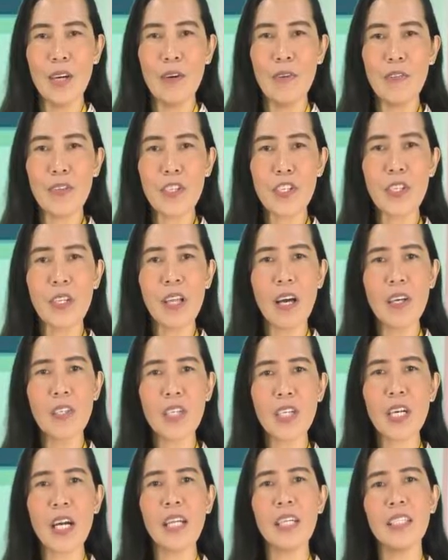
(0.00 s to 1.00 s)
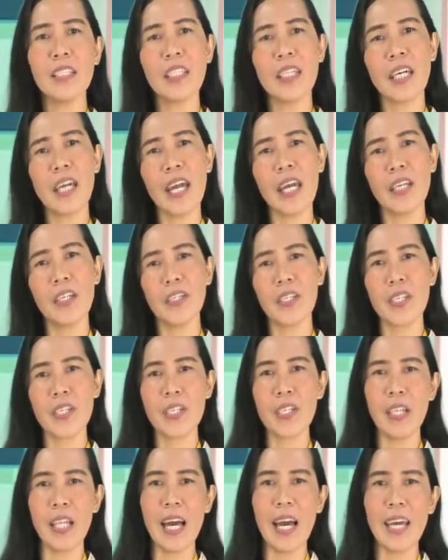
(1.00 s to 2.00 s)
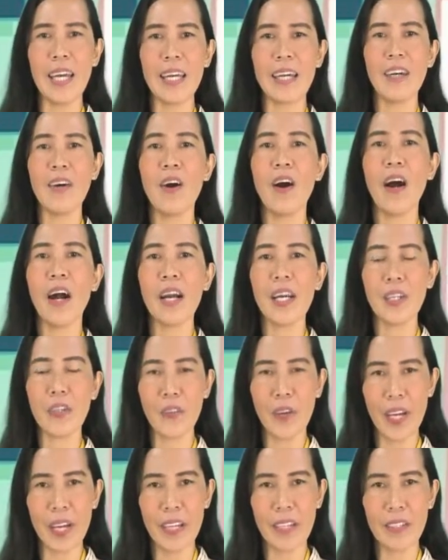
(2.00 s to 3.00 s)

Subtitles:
Physiological indicators like heart rate,